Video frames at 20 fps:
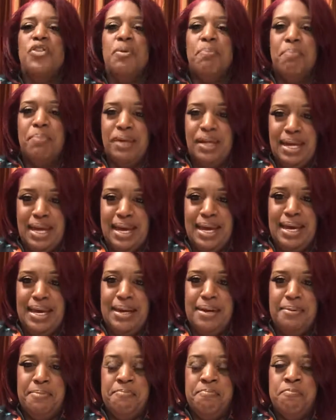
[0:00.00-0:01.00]
the
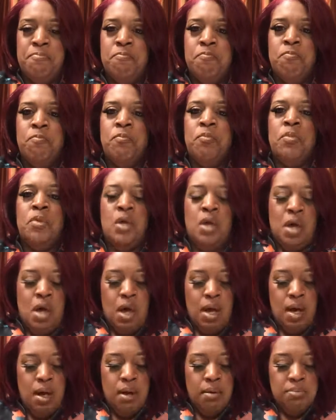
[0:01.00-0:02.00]
plan.
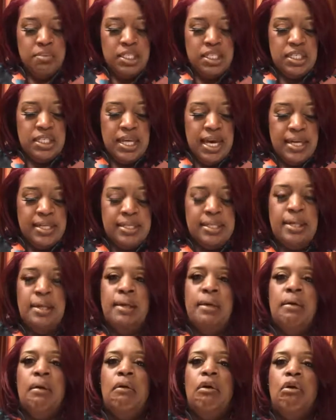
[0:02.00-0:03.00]
Set
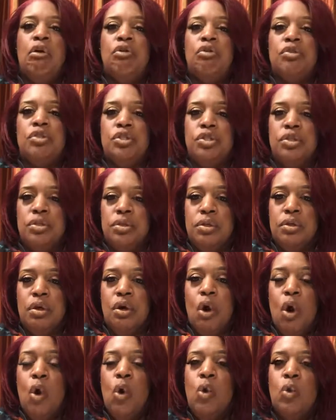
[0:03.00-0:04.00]

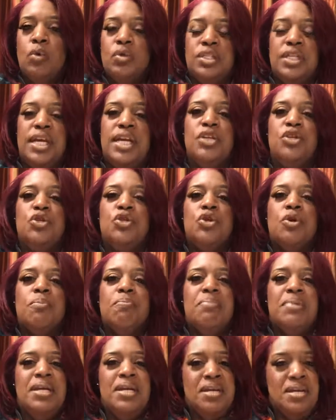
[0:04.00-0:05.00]
goals,
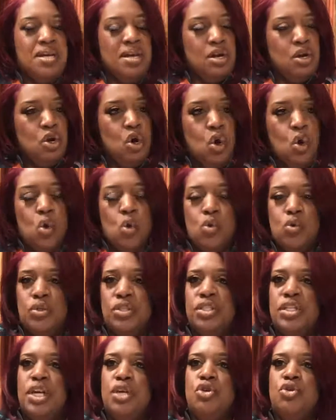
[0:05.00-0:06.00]
intermediate
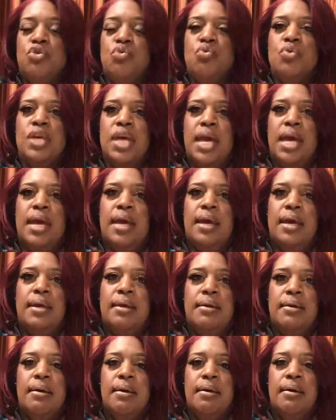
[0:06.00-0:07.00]
goals that you
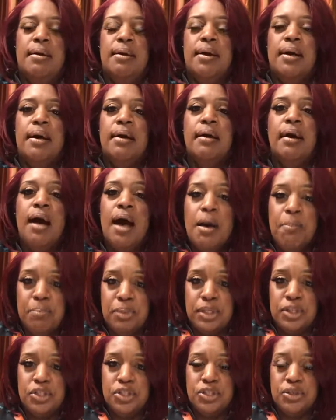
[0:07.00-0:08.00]
can
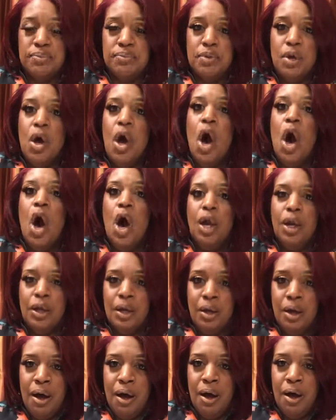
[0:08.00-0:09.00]
accomplish
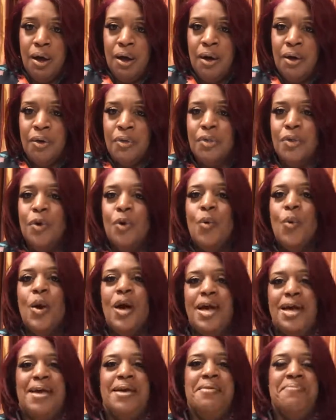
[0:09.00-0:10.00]
along the
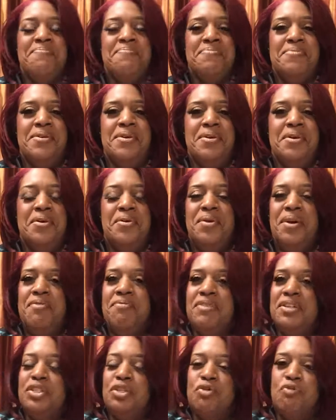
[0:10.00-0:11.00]
way. You know,
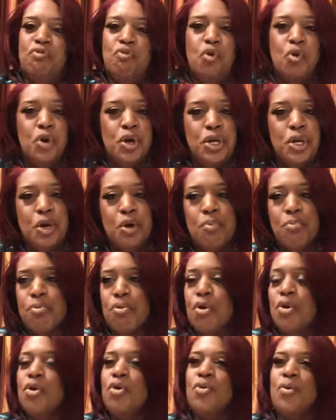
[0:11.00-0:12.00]
if it's a 4-year
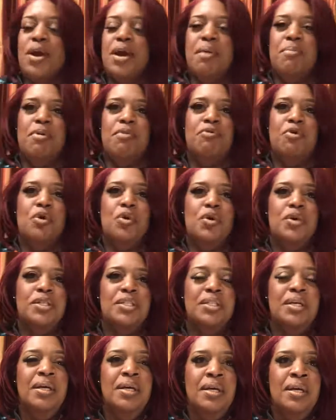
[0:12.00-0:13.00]
program, of
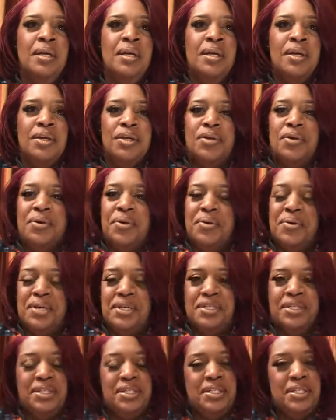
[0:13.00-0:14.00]
course, you're
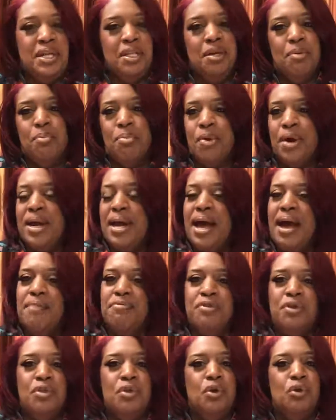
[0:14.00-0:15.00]
going to celebrate
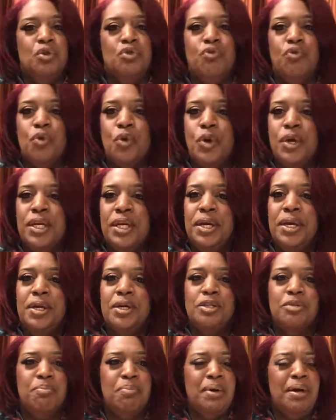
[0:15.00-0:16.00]
after those 4
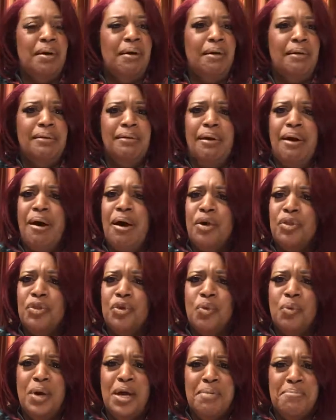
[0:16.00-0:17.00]
years, but along
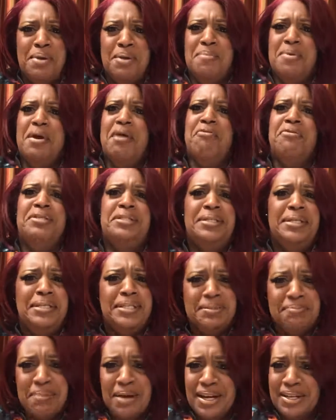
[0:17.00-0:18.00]
the way, maybe every
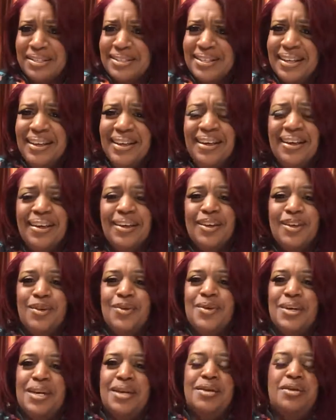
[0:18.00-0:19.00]
6 months,
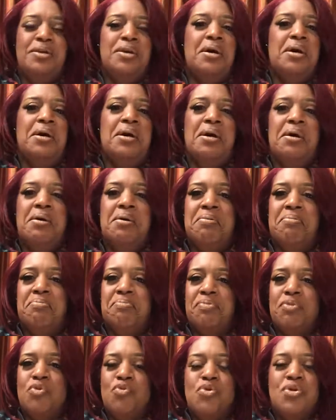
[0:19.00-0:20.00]
you can
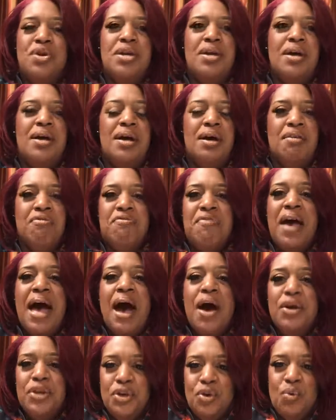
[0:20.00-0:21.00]

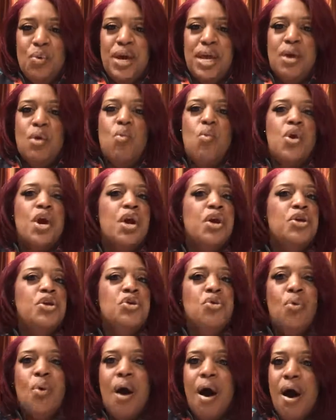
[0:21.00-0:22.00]
reevaluate where
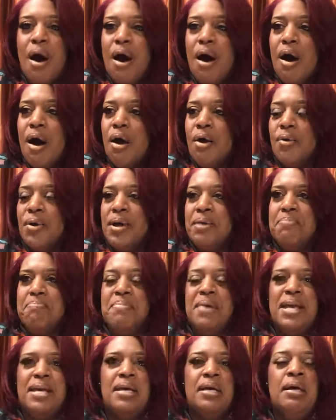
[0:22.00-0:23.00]
you are and
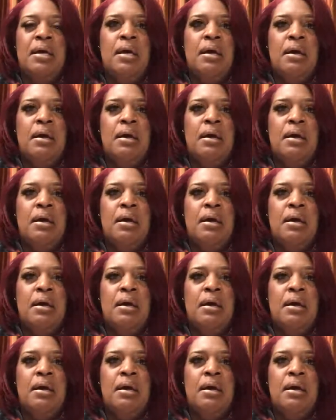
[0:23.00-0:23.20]
make